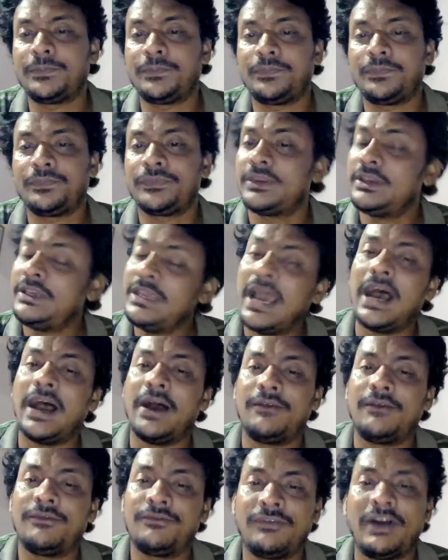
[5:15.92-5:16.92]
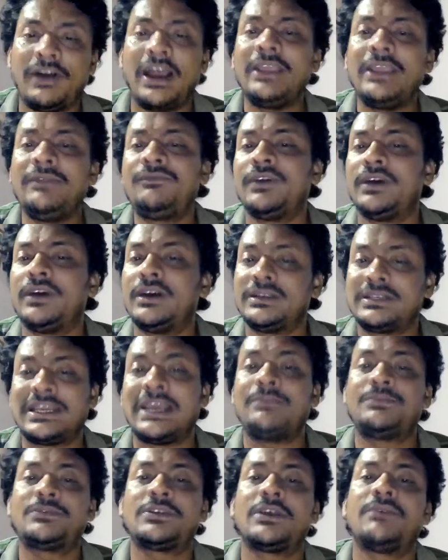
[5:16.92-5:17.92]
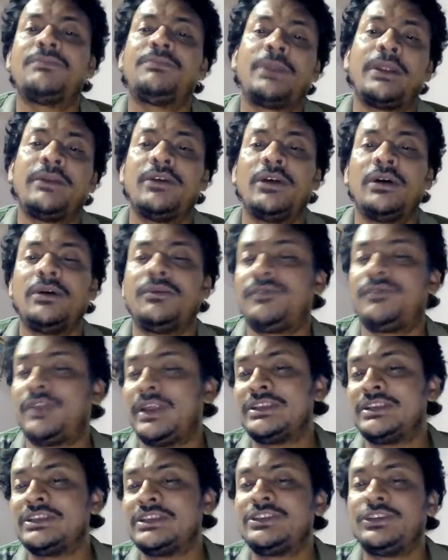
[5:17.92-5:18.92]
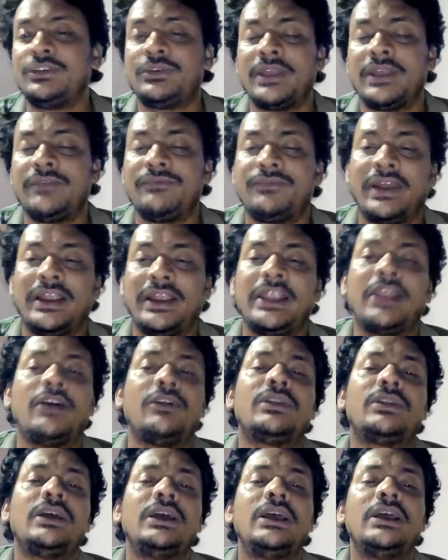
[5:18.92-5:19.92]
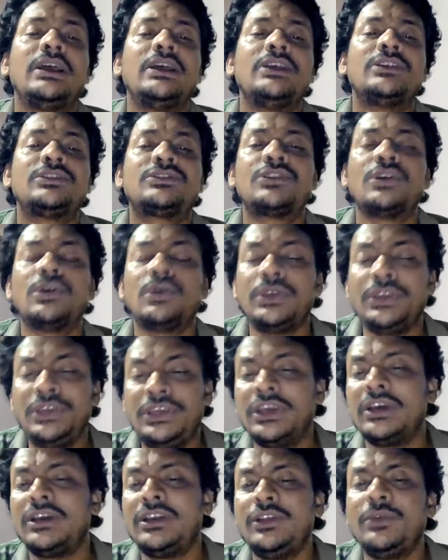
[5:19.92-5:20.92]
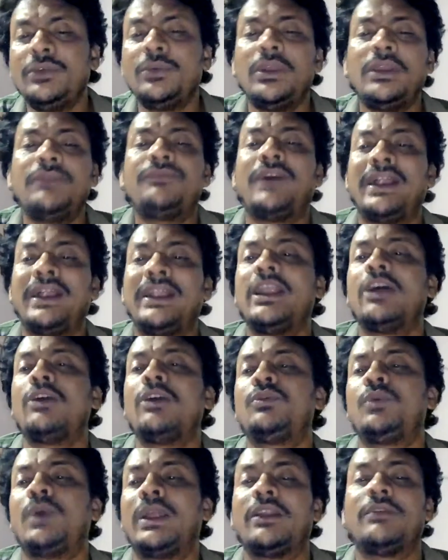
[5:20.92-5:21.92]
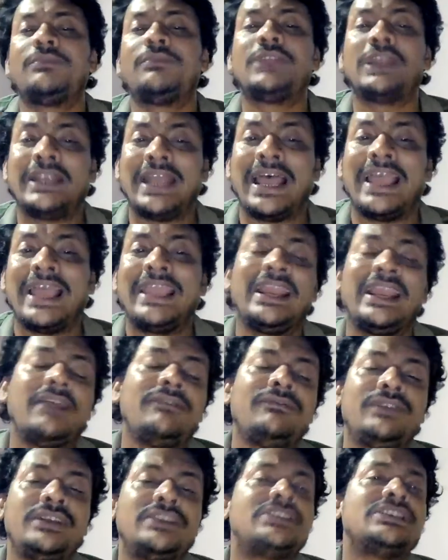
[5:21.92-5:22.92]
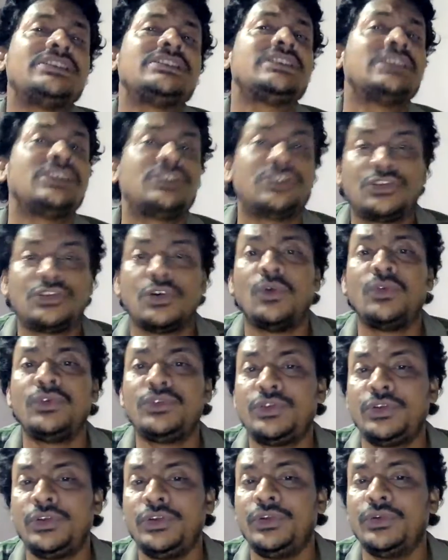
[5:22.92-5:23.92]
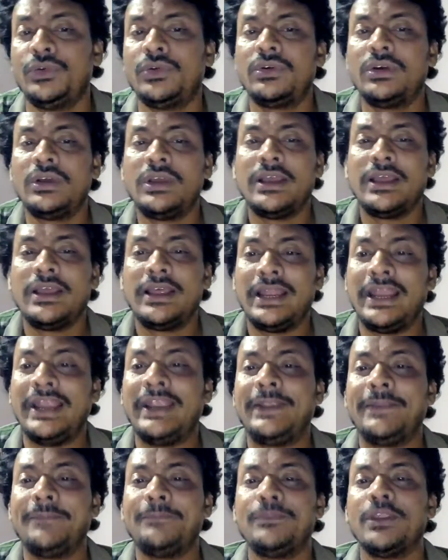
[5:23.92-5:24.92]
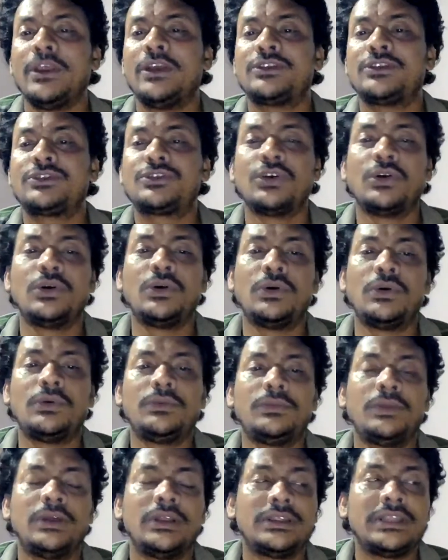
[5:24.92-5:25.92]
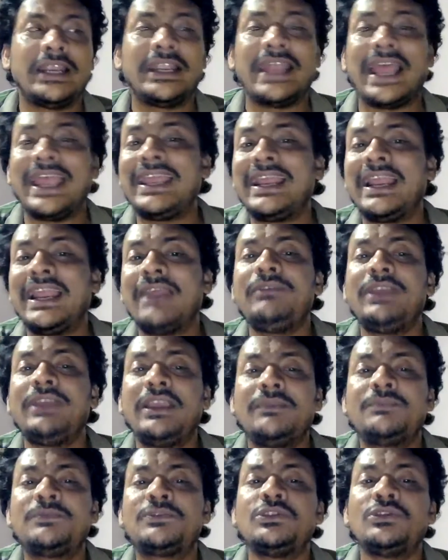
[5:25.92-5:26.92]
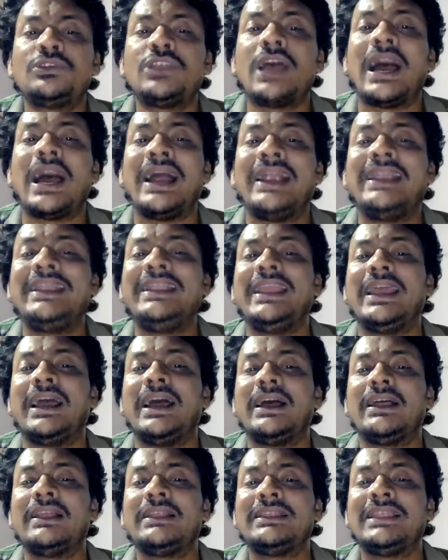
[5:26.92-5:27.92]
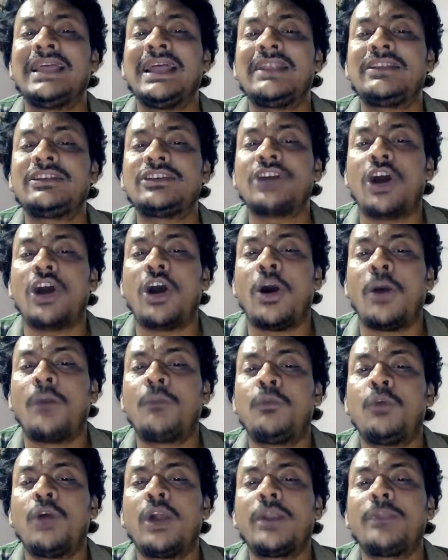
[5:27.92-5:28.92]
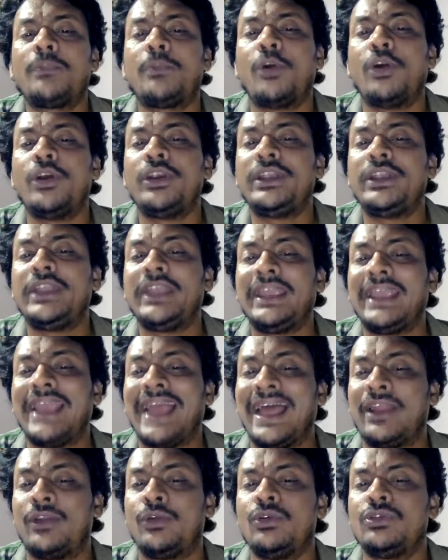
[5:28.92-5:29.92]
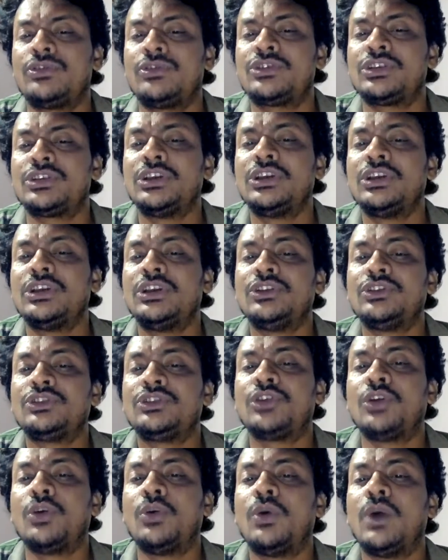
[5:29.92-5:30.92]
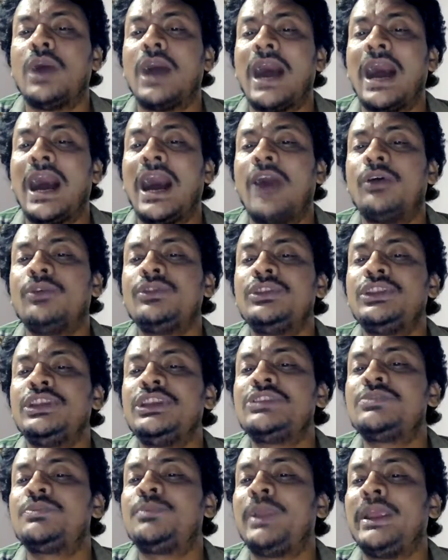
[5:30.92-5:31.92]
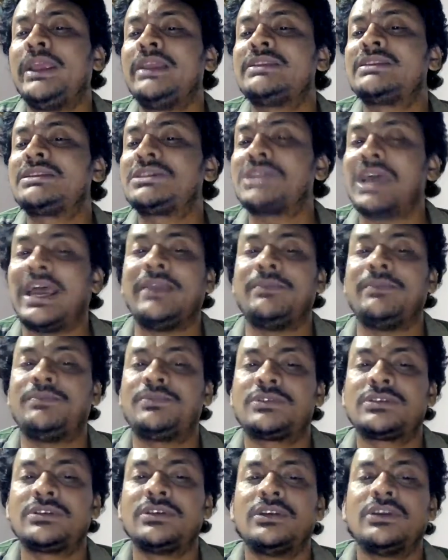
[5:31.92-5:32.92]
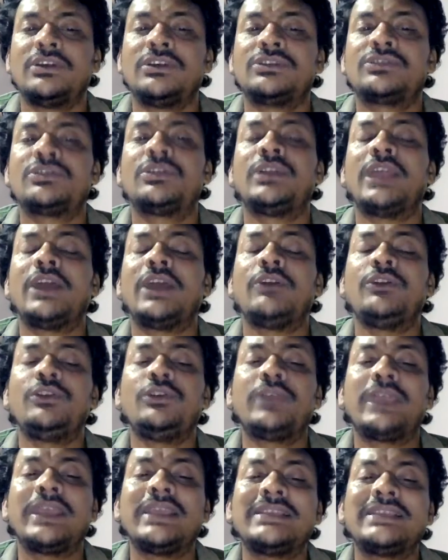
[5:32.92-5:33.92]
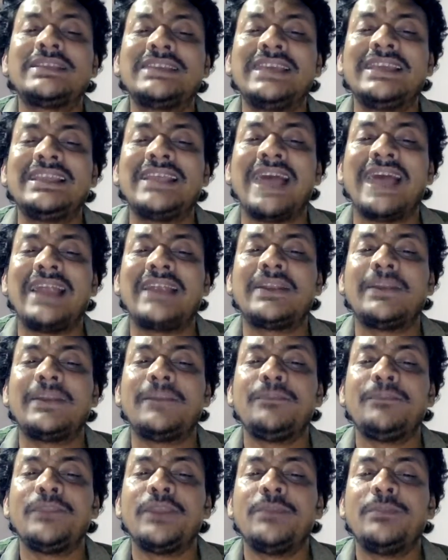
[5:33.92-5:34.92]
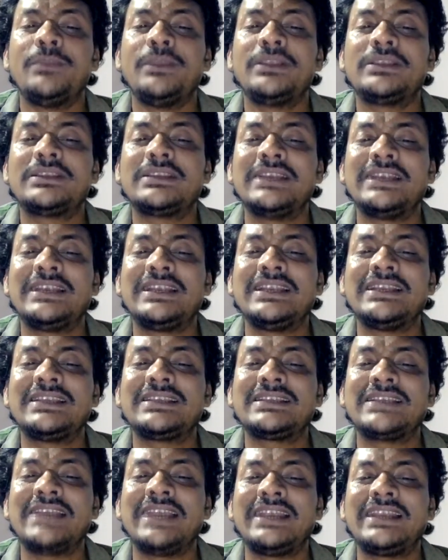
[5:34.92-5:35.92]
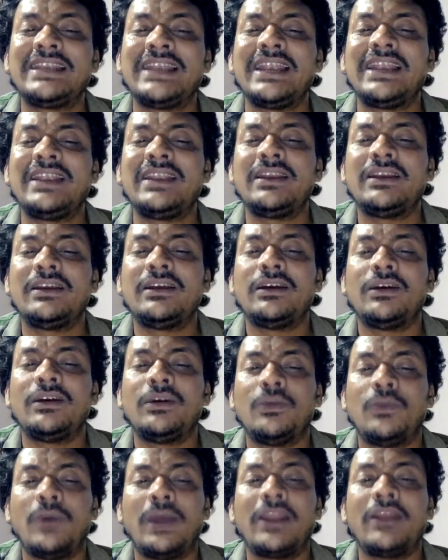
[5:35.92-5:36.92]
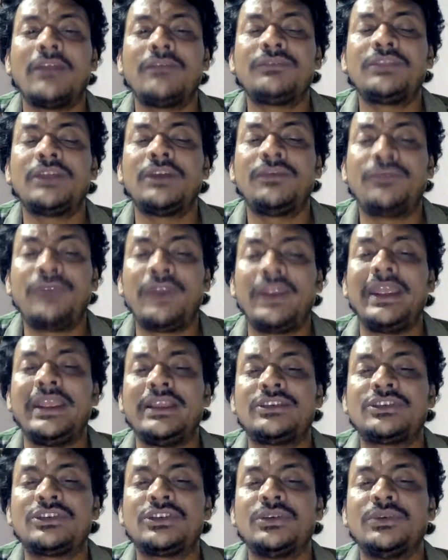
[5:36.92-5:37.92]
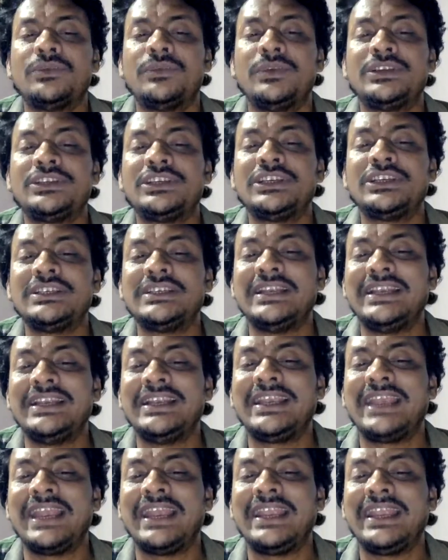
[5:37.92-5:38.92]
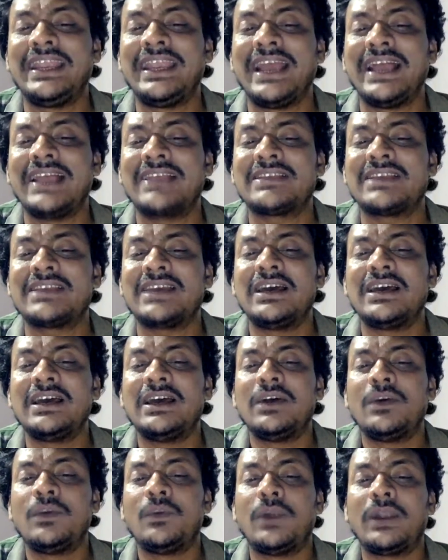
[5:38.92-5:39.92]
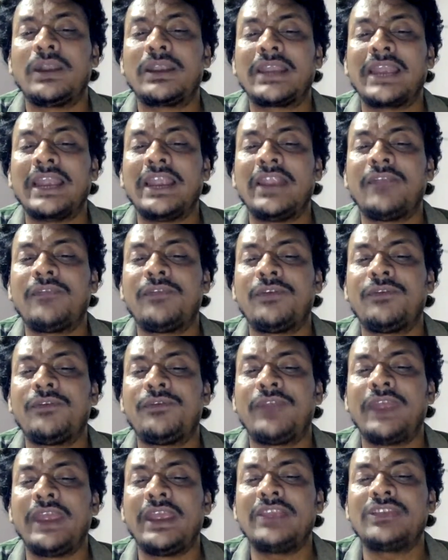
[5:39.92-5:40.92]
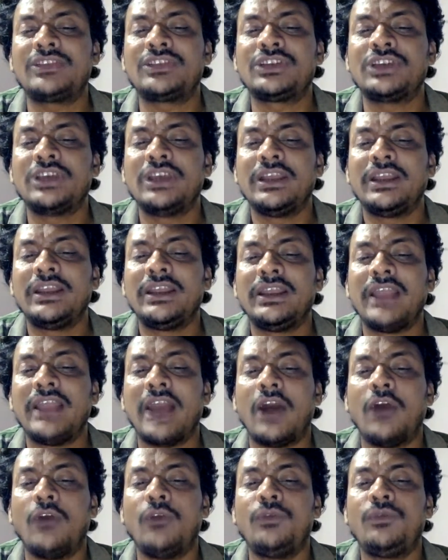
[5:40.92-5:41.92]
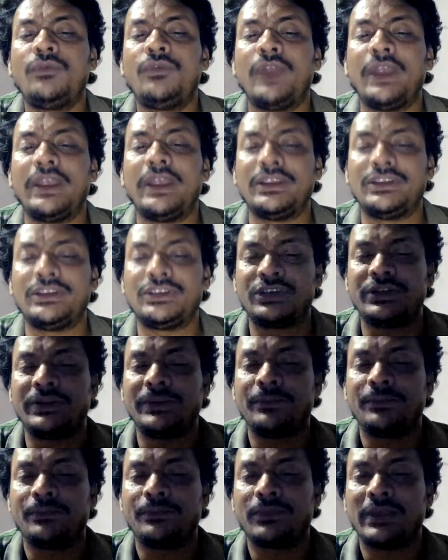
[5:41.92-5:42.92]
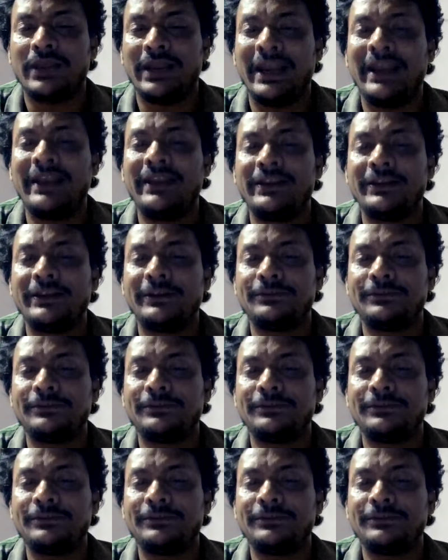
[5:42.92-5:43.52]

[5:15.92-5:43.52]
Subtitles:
Yeah, 5 types of phrases you can find out. So here you will find out one of the diagram which is shown to you. Right. So the diagram gives you the idea that upward pointing arrows show how these phrase types. So now you can see that means it is stated one of the phrase which is indicating as a what kind of a phrase? Noun phrase, right?